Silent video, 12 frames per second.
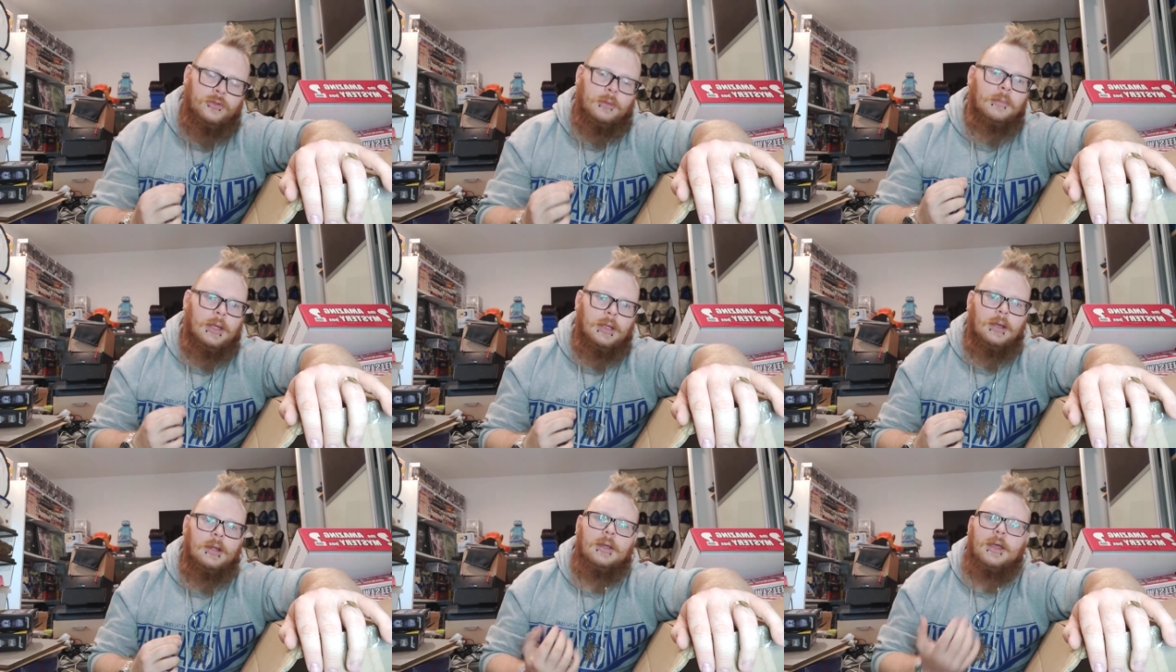to
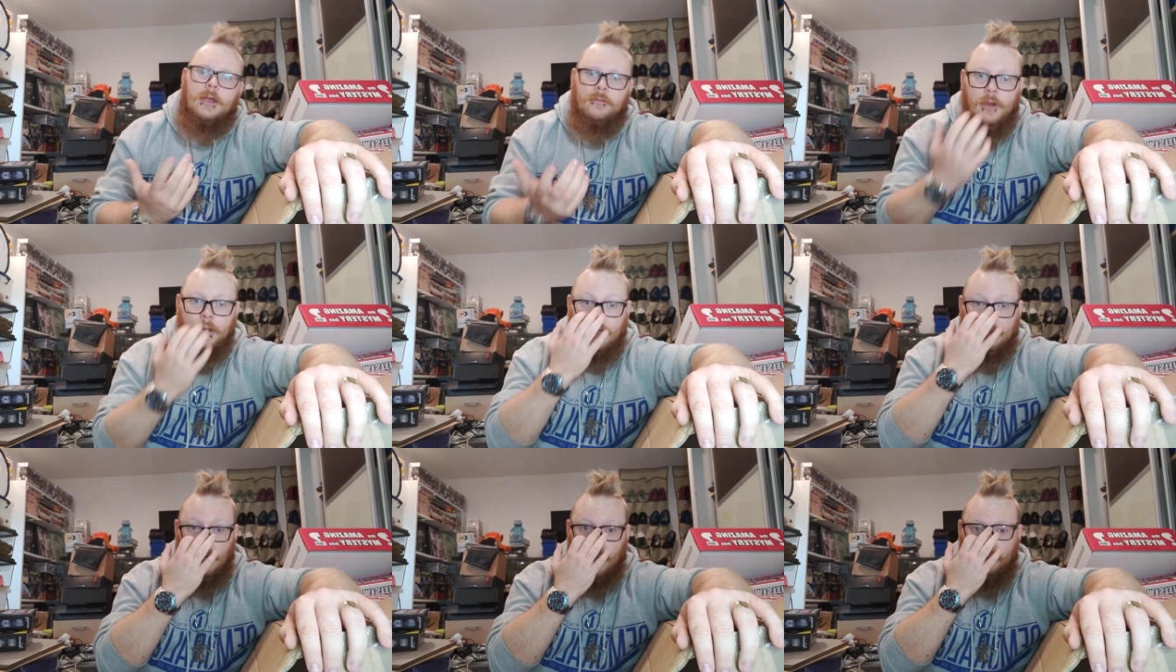me. It
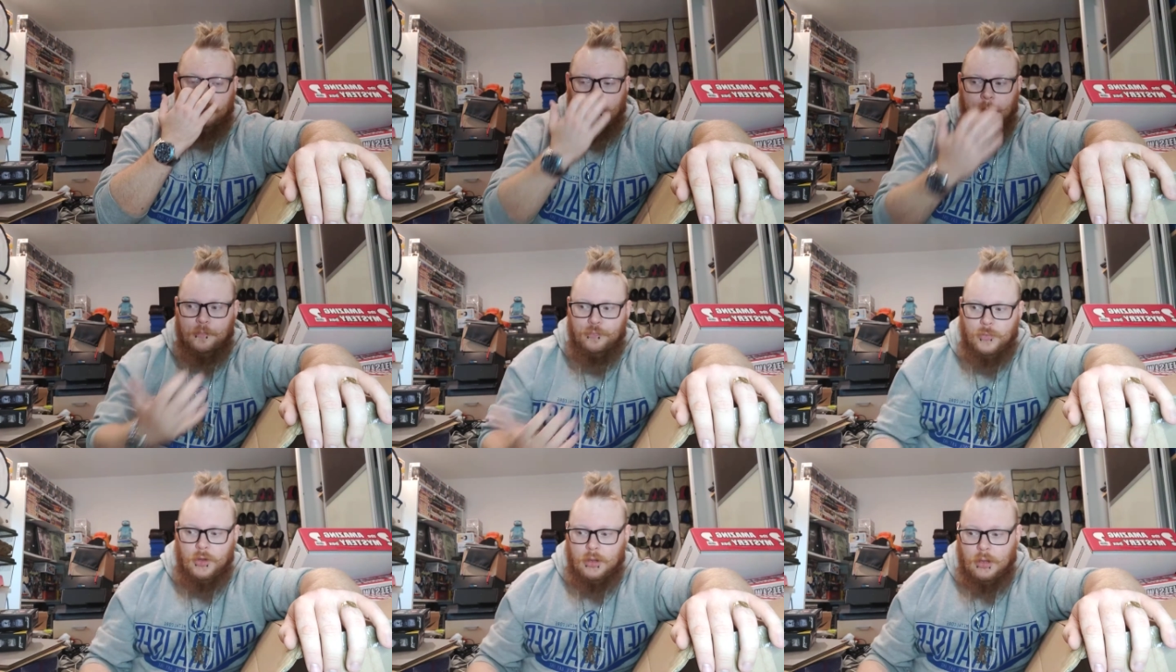really does.
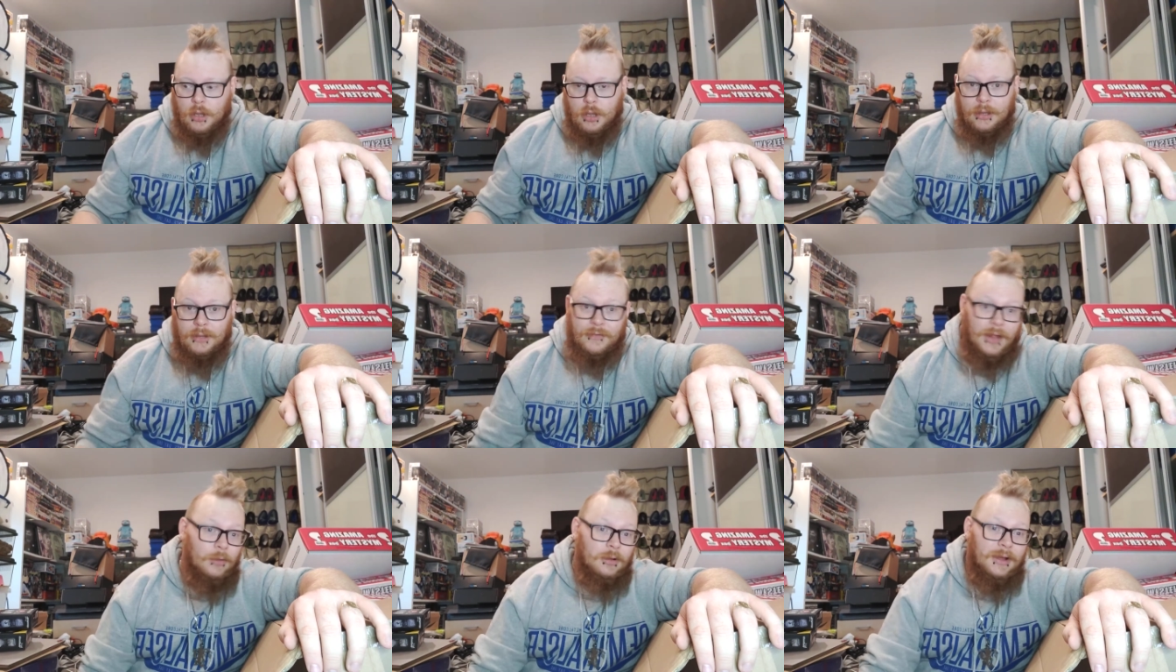If
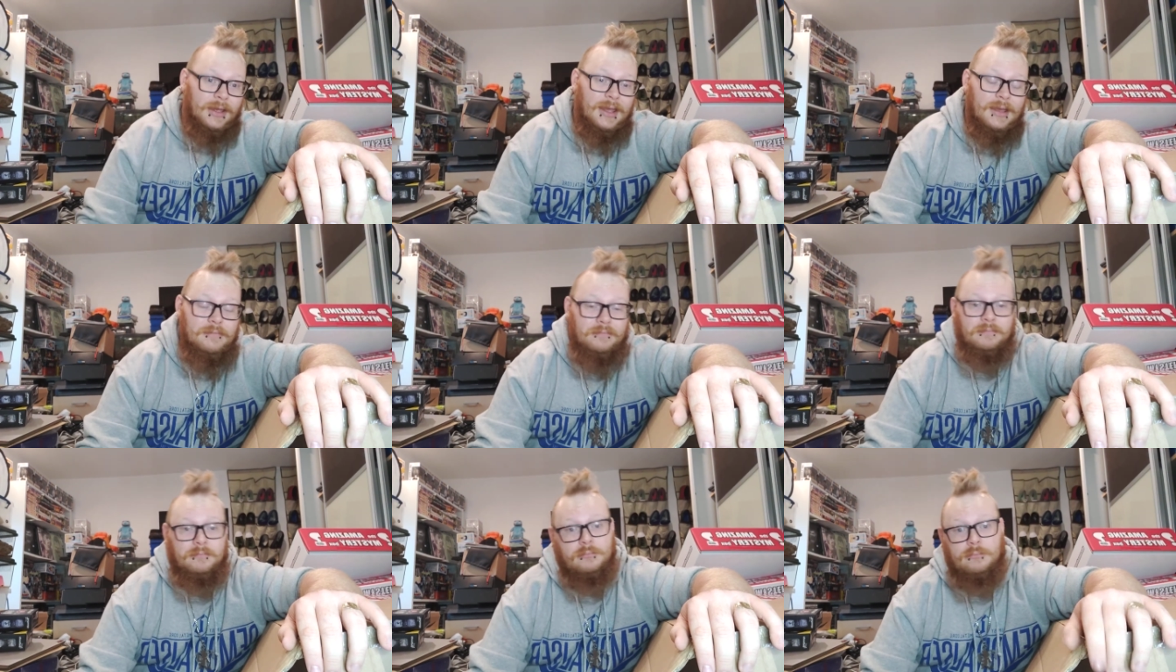you don't like it,
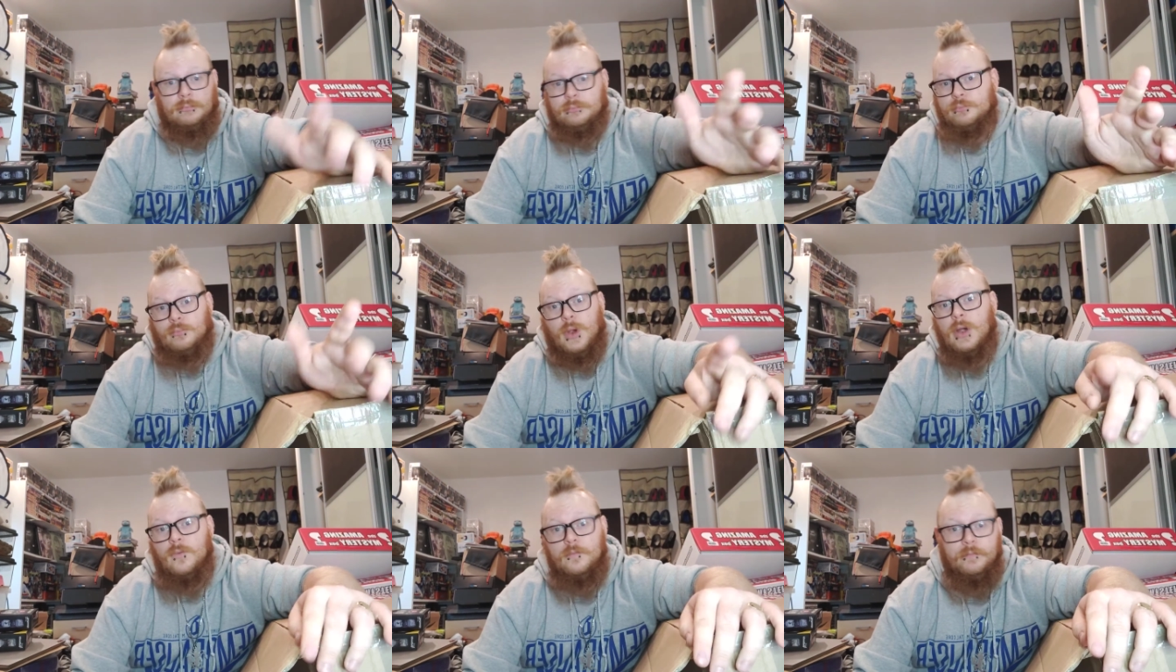
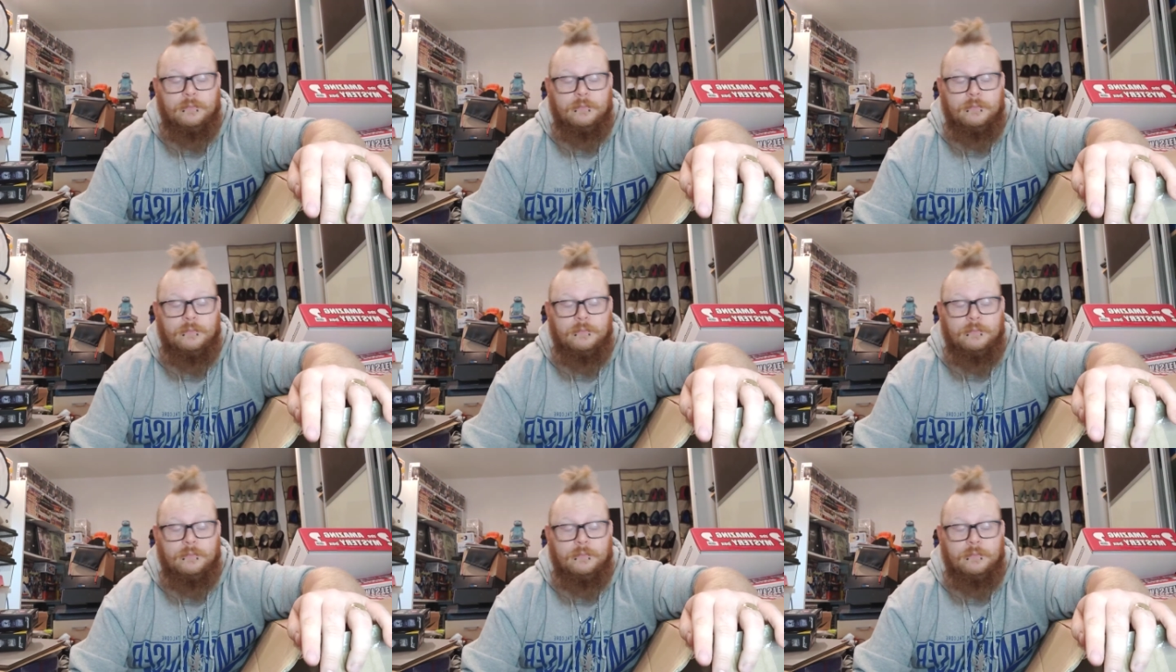well,